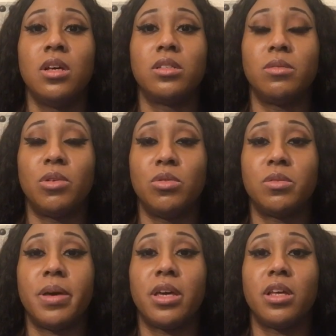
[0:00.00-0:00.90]
Someone who's
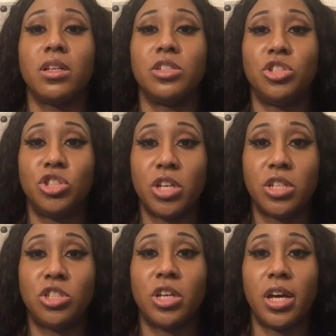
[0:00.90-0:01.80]
making
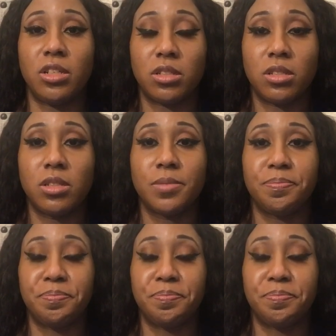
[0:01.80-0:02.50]
legit changes.